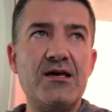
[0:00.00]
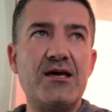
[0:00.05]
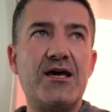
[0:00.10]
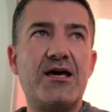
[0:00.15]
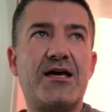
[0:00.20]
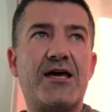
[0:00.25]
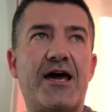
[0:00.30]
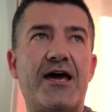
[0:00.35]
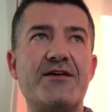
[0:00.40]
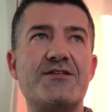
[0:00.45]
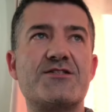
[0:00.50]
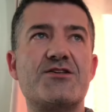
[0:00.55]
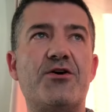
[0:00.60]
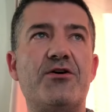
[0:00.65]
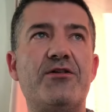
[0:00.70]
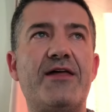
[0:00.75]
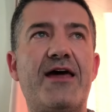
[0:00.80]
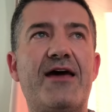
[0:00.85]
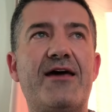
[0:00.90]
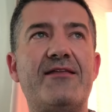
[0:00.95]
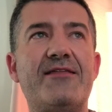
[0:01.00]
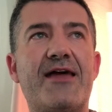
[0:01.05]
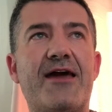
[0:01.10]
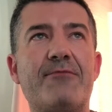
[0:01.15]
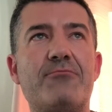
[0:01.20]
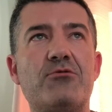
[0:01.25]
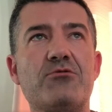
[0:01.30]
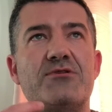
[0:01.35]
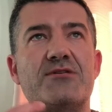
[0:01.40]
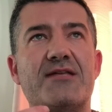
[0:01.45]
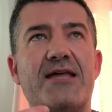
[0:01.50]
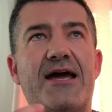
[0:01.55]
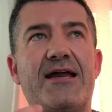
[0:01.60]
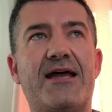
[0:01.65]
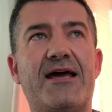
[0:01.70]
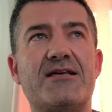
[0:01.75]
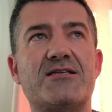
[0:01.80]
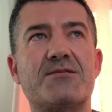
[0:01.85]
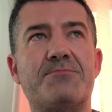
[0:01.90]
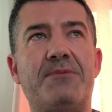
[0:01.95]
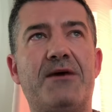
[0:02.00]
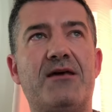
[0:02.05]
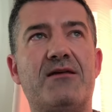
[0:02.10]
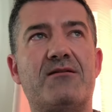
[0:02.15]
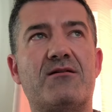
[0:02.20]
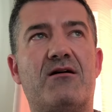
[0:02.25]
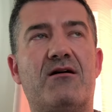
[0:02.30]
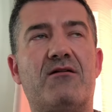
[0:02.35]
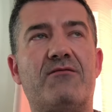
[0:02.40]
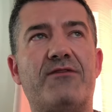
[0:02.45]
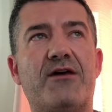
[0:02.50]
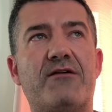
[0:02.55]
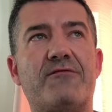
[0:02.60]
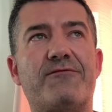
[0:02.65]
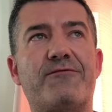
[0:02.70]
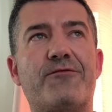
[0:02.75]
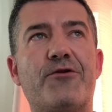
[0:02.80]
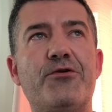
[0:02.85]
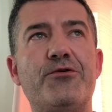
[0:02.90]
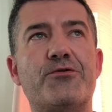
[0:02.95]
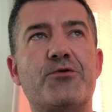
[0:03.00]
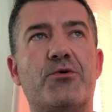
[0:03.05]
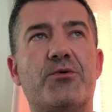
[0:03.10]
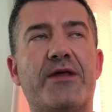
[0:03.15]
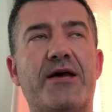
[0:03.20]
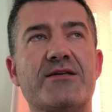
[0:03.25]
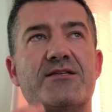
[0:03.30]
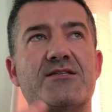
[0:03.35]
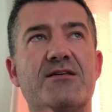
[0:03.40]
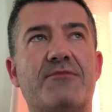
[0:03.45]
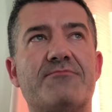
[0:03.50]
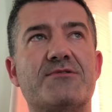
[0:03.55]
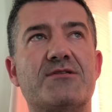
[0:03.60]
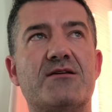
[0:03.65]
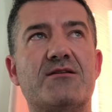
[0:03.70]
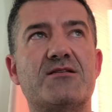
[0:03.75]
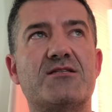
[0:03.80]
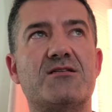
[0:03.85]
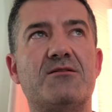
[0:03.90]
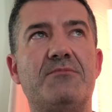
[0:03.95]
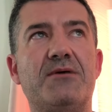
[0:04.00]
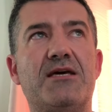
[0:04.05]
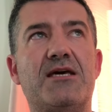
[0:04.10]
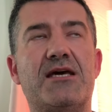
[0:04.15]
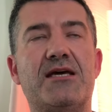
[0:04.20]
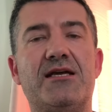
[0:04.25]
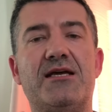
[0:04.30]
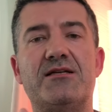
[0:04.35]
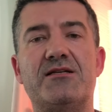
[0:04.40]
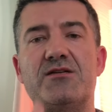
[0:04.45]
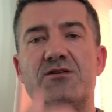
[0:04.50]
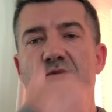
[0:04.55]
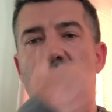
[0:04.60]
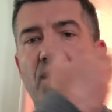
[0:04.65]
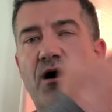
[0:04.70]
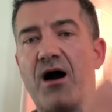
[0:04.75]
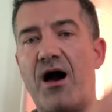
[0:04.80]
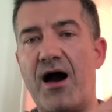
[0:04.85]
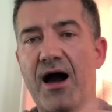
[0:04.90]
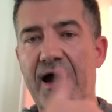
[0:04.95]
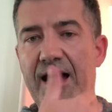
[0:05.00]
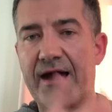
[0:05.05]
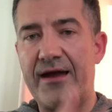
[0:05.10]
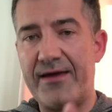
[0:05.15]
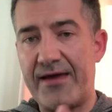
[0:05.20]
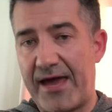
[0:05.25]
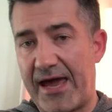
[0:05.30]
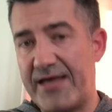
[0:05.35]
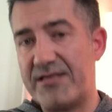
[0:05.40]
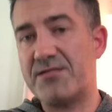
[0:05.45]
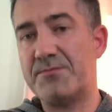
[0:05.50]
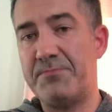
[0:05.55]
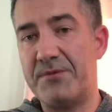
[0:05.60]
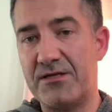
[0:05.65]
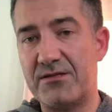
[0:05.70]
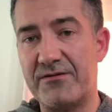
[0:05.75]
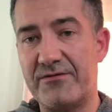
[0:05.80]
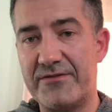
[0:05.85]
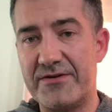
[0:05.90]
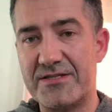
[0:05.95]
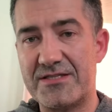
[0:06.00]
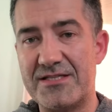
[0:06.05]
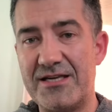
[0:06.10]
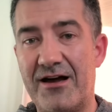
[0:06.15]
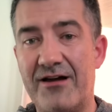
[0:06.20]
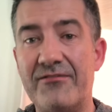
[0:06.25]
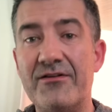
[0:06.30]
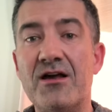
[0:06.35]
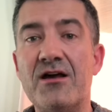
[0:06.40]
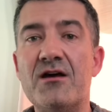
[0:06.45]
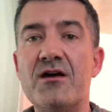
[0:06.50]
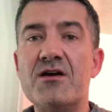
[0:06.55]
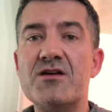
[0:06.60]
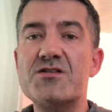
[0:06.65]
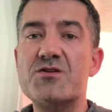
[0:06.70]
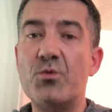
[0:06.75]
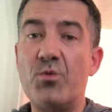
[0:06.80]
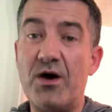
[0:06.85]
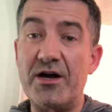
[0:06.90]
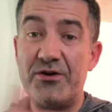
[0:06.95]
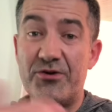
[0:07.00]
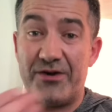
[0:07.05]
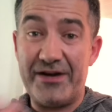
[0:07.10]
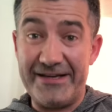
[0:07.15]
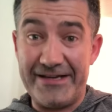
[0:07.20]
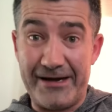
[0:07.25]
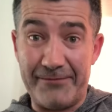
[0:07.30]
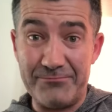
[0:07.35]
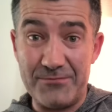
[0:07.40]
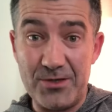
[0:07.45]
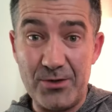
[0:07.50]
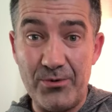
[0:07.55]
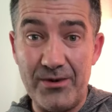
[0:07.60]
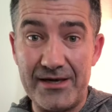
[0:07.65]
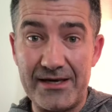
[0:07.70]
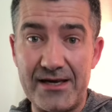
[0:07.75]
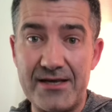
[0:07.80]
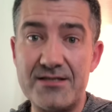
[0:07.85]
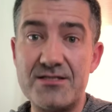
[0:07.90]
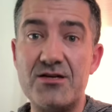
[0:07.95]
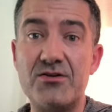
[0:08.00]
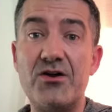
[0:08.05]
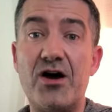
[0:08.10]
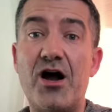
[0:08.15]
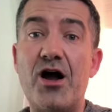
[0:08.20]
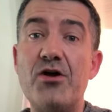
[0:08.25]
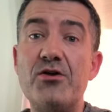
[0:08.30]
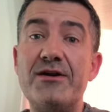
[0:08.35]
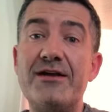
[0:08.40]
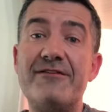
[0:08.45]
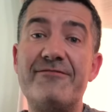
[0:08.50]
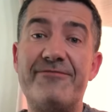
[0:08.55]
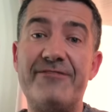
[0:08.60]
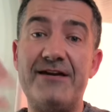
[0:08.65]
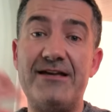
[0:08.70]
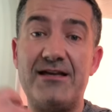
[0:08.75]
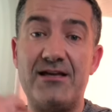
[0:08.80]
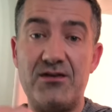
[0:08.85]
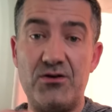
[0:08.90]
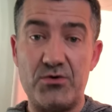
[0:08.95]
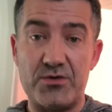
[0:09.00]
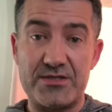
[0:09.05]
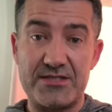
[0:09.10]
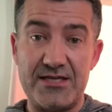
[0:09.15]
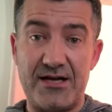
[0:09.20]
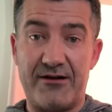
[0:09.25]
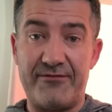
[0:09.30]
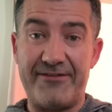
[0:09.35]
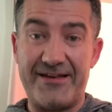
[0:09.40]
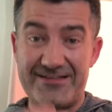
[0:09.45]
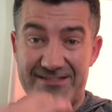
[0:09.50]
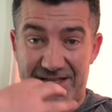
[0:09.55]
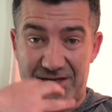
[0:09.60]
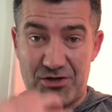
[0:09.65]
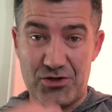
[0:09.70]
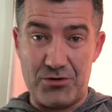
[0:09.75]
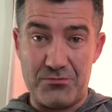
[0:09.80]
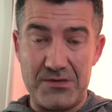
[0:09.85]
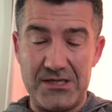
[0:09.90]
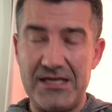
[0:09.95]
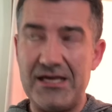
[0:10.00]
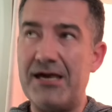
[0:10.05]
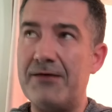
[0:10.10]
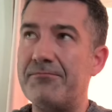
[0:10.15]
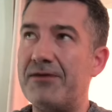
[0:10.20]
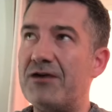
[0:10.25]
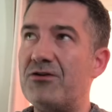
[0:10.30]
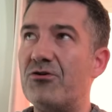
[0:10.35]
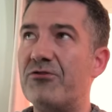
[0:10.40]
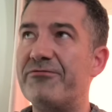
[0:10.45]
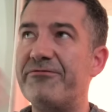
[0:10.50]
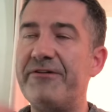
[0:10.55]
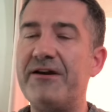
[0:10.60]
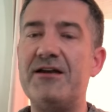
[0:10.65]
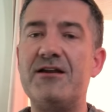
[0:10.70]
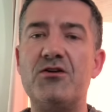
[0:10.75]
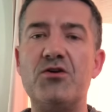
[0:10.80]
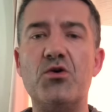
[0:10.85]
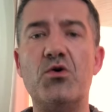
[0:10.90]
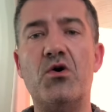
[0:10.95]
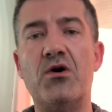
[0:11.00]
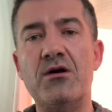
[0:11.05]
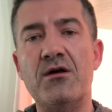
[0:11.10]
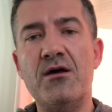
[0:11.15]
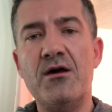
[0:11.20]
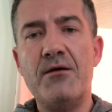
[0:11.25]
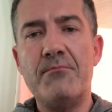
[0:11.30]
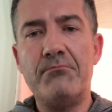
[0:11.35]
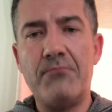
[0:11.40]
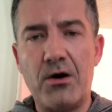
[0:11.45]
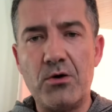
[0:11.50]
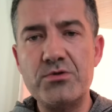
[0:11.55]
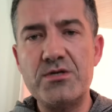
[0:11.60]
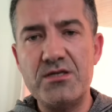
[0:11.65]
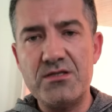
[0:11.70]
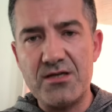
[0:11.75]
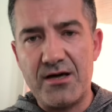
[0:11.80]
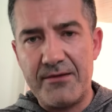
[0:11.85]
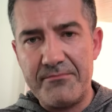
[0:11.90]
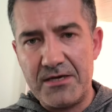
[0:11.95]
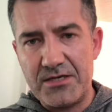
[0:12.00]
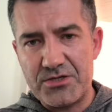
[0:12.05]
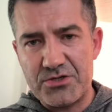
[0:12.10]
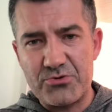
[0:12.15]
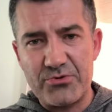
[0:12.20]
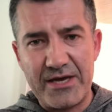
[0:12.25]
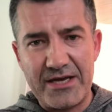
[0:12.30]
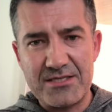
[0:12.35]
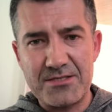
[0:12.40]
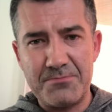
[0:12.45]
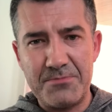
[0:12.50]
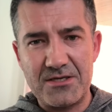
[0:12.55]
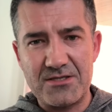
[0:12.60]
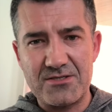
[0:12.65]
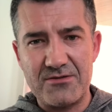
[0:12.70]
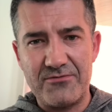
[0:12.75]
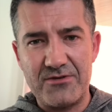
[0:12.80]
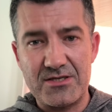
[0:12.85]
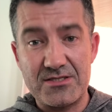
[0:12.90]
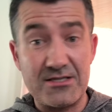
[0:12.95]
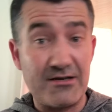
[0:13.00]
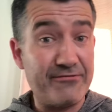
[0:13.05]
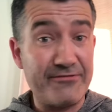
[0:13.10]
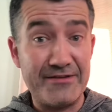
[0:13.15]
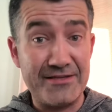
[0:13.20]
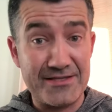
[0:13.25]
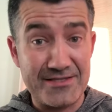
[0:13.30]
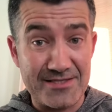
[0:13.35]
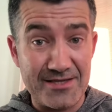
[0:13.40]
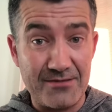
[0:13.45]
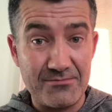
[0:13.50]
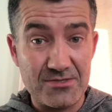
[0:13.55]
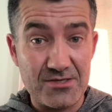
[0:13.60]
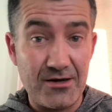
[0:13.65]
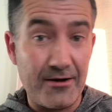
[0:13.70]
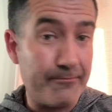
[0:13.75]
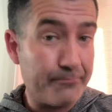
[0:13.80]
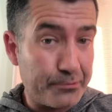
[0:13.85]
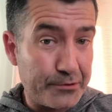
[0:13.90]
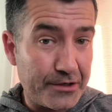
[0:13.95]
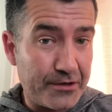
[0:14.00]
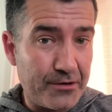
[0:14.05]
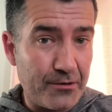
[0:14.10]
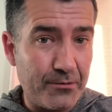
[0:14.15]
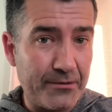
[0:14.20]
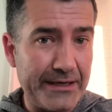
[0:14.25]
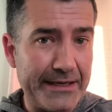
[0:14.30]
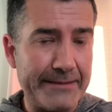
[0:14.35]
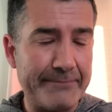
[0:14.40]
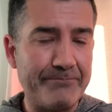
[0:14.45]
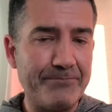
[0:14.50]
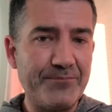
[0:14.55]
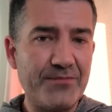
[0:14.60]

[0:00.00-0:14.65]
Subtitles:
Okay, so that enables that aspect of that fruit or that substance to be connected to a higher aspect of itself. So what you end up doing is you're not only feeding yourself as the human here, but you're feeding your multi-dimensional aspects of yourself at the same time. Pretty cool, eh?